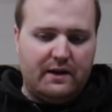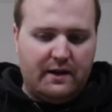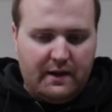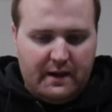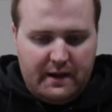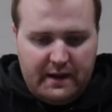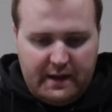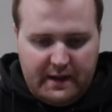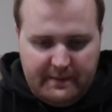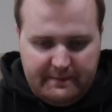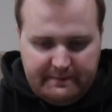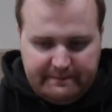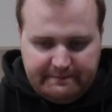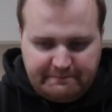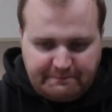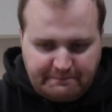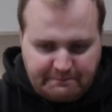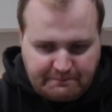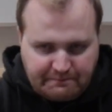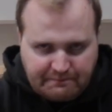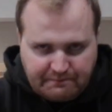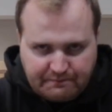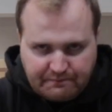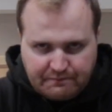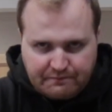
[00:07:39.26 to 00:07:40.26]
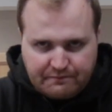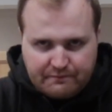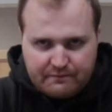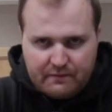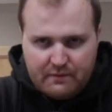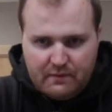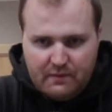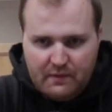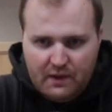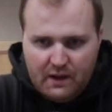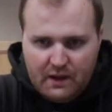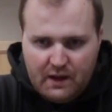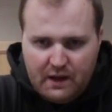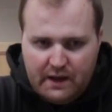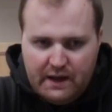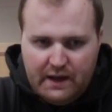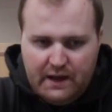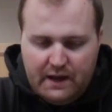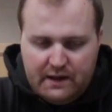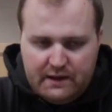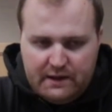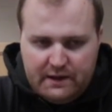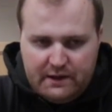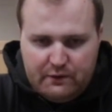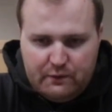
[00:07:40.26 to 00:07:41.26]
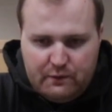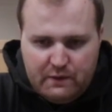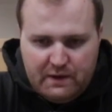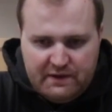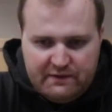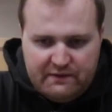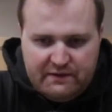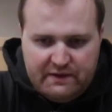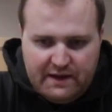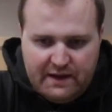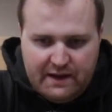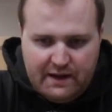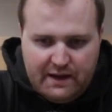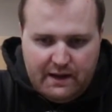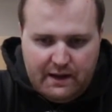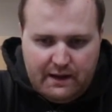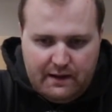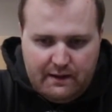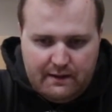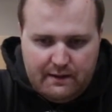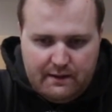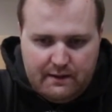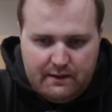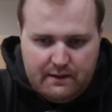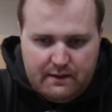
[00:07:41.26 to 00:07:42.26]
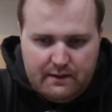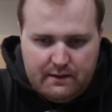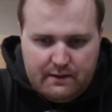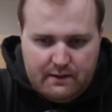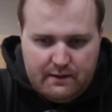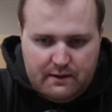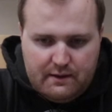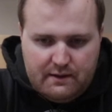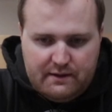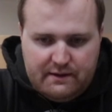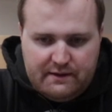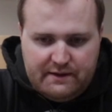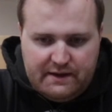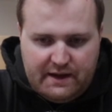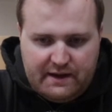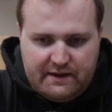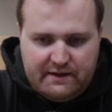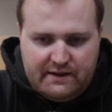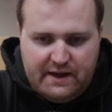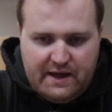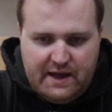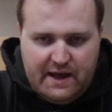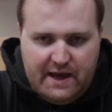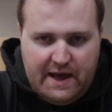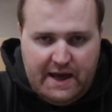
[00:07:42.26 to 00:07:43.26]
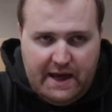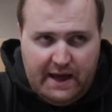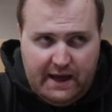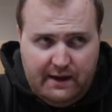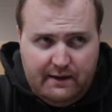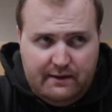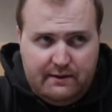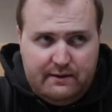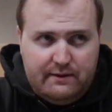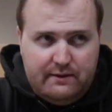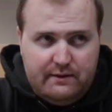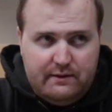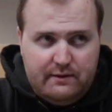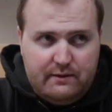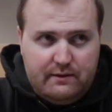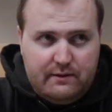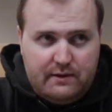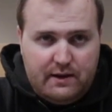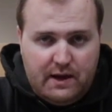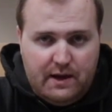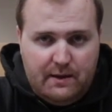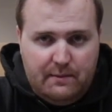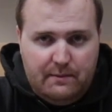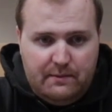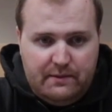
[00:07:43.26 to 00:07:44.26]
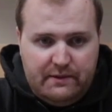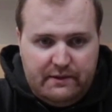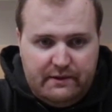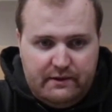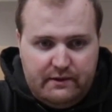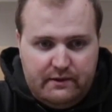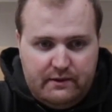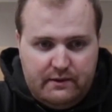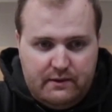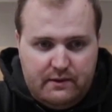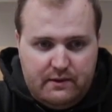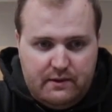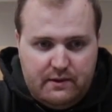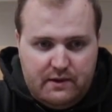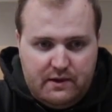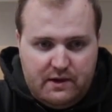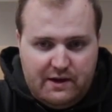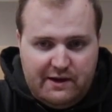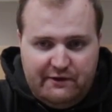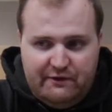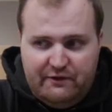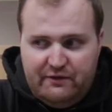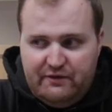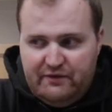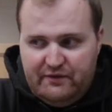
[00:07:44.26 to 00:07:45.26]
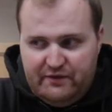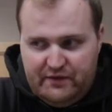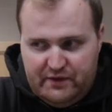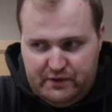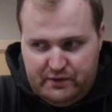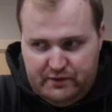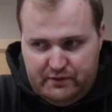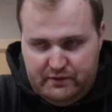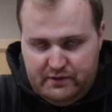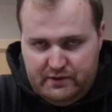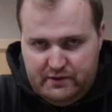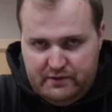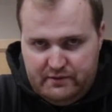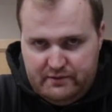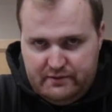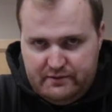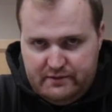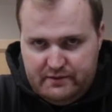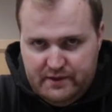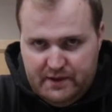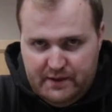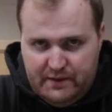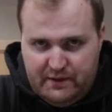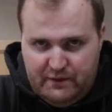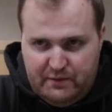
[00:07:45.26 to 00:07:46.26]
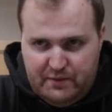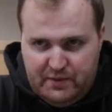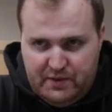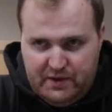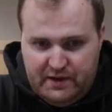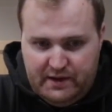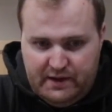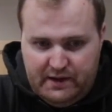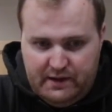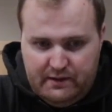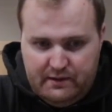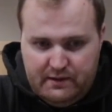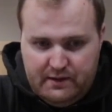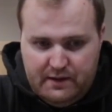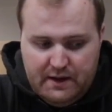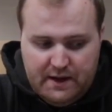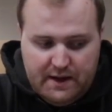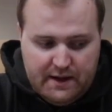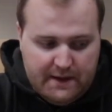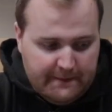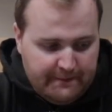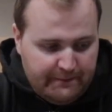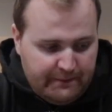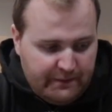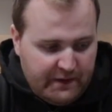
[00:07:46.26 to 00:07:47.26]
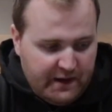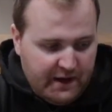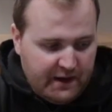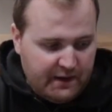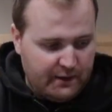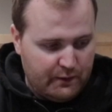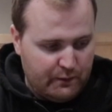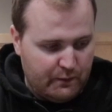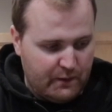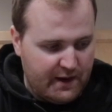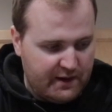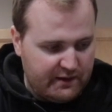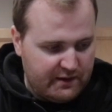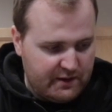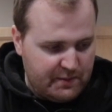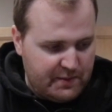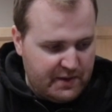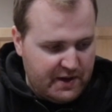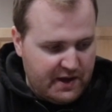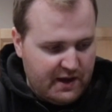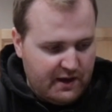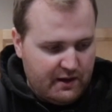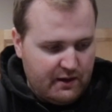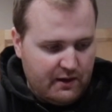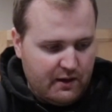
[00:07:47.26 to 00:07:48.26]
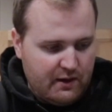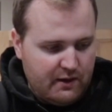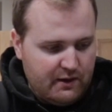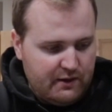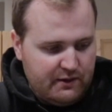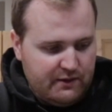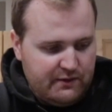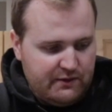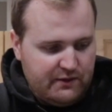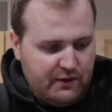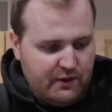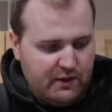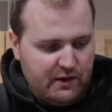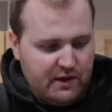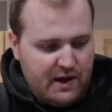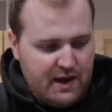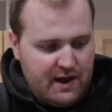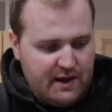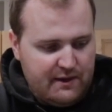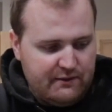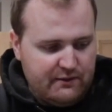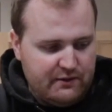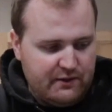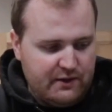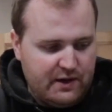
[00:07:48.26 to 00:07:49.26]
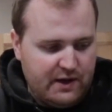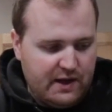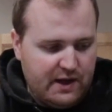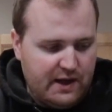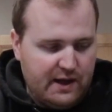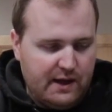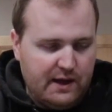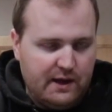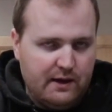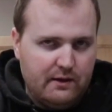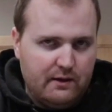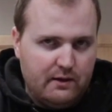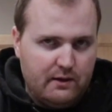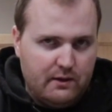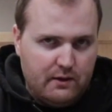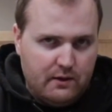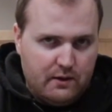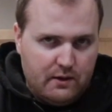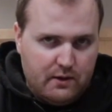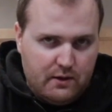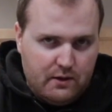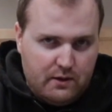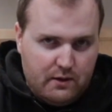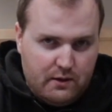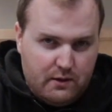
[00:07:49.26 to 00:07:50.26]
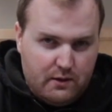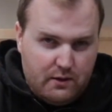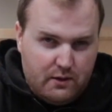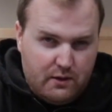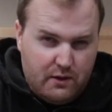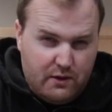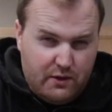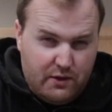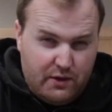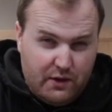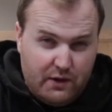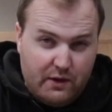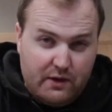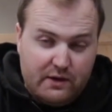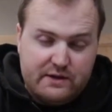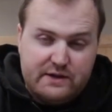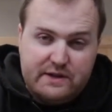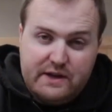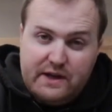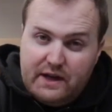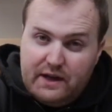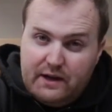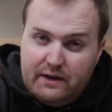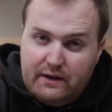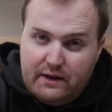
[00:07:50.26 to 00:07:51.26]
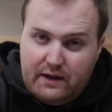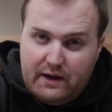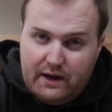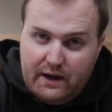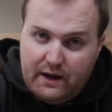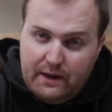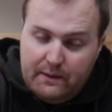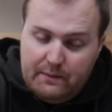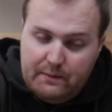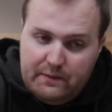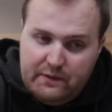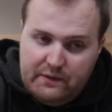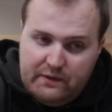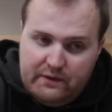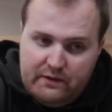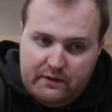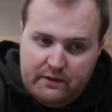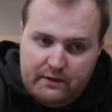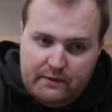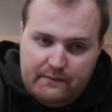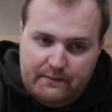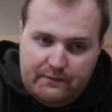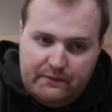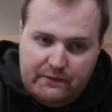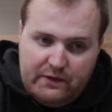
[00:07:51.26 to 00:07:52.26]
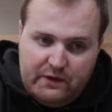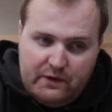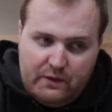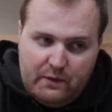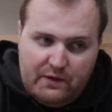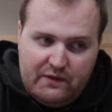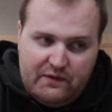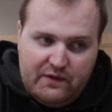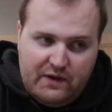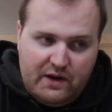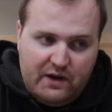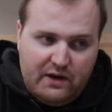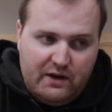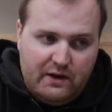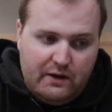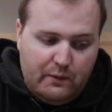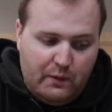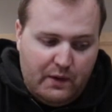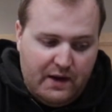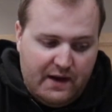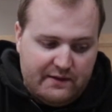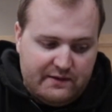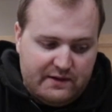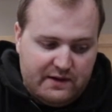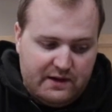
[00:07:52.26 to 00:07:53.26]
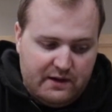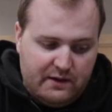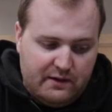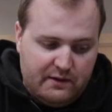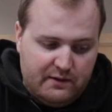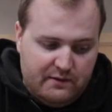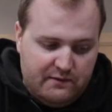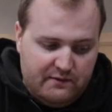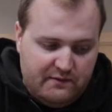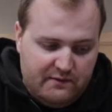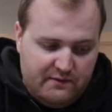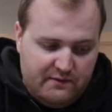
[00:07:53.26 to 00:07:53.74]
it all up, and it's roughly 68 cups of food that we've put in. And the recipe calls for every 13 cups. So we figured we have to